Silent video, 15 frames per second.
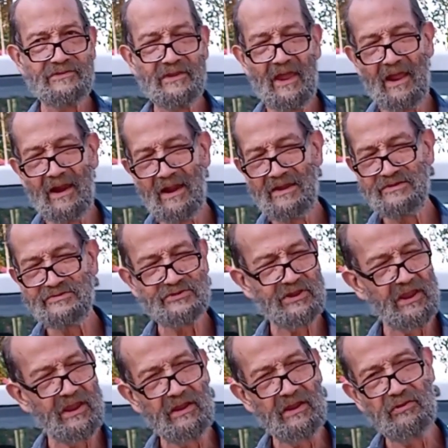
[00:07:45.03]
say at least
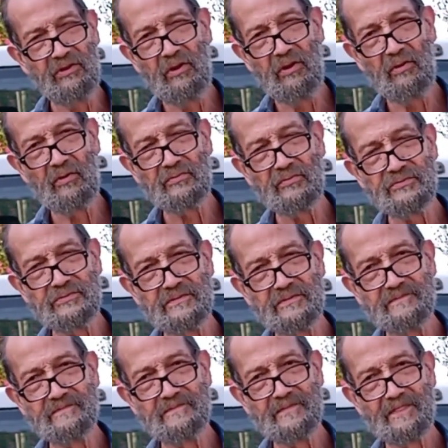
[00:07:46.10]
10 years.
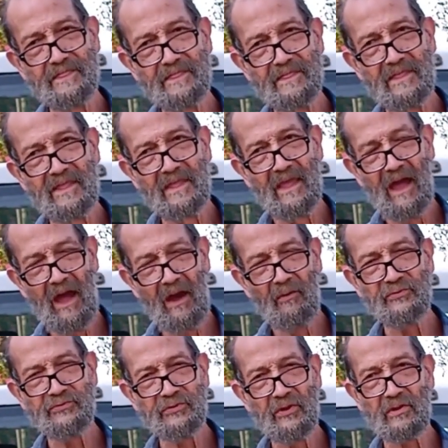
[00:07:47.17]
I
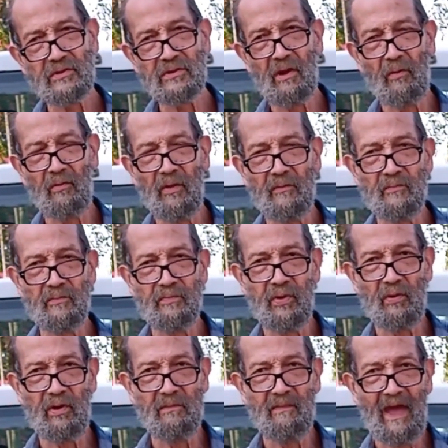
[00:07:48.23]
was hooked on it
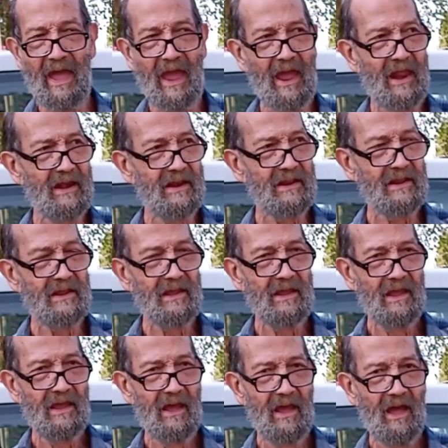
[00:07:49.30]
pretty bad.
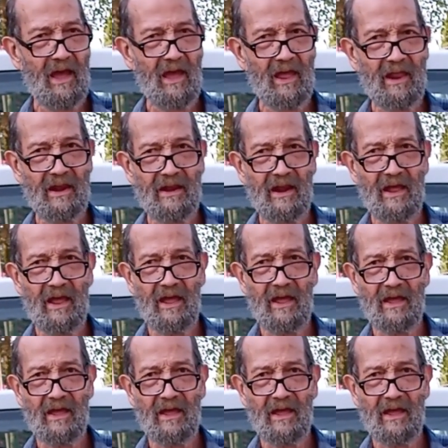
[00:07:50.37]
And